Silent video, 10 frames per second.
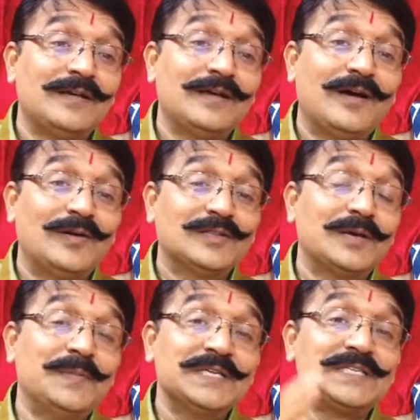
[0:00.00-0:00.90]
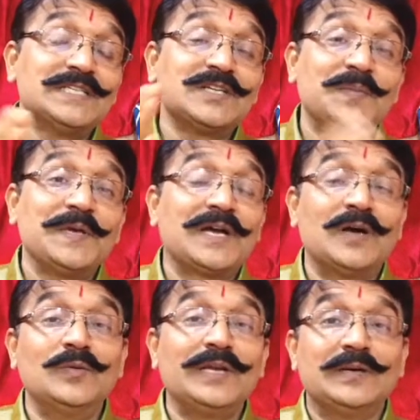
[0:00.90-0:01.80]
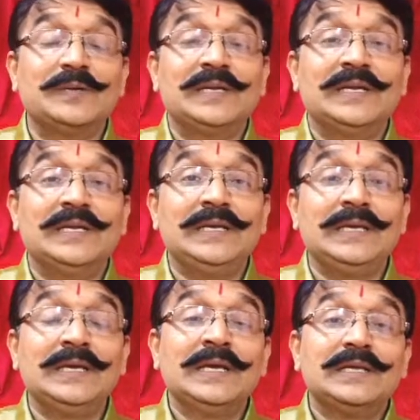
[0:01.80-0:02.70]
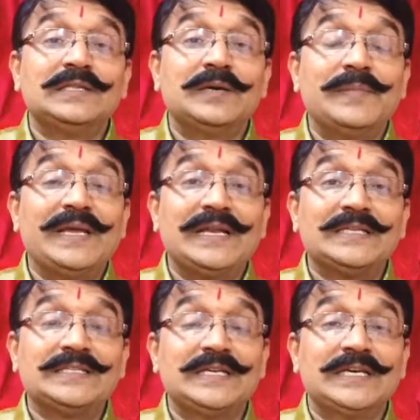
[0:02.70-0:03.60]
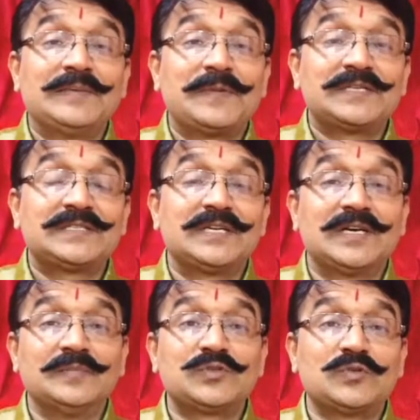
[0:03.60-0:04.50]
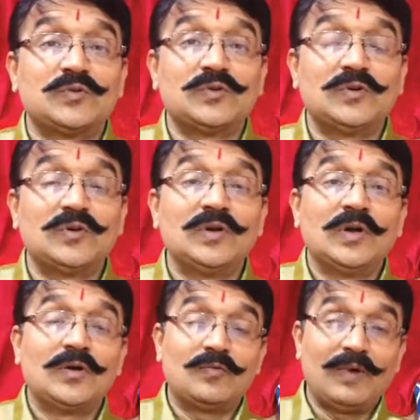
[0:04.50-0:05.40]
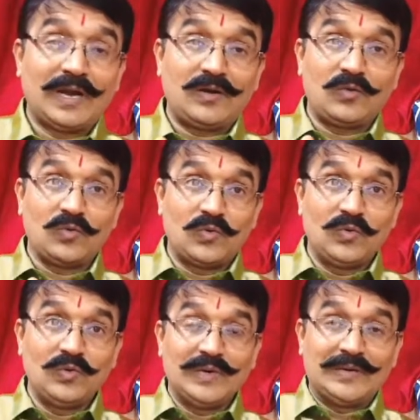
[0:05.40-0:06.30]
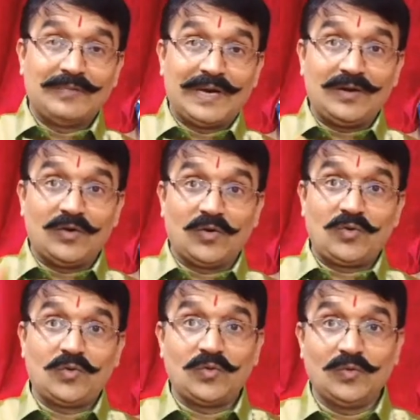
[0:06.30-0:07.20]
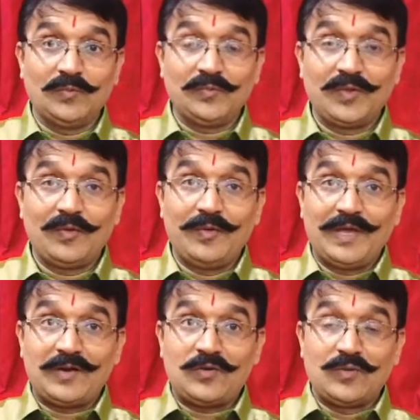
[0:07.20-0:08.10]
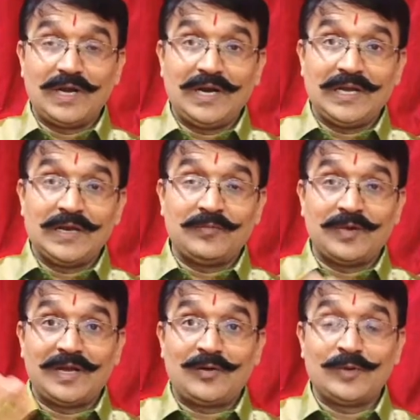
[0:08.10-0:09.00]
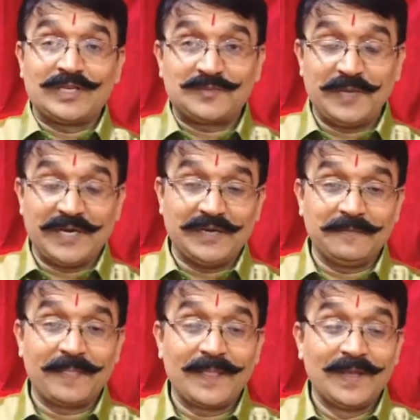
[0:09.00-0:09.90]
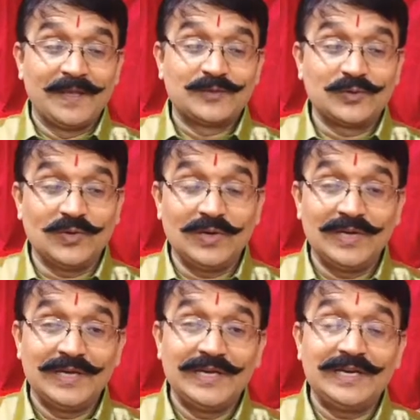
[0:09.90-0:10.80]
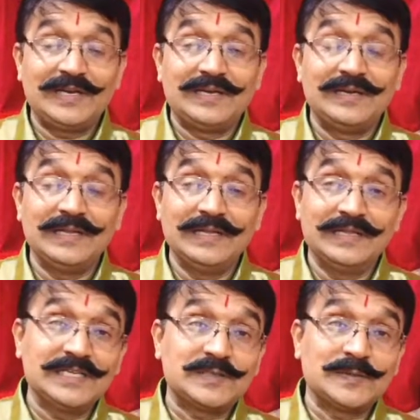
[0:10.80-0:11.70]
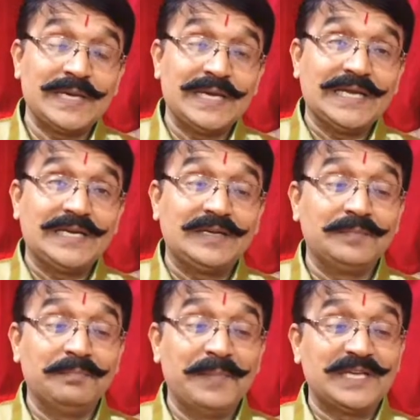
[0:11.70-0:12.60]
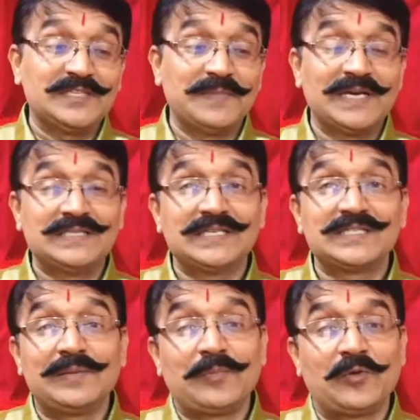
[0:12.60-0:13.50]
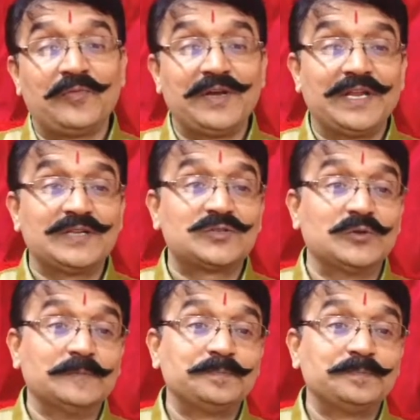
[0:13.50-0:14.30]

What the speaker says: On the basis of accounting only, the managerial person comes to know what to do and what not to do, where to cut and where to expend. So it in this way it maximizes the profit also.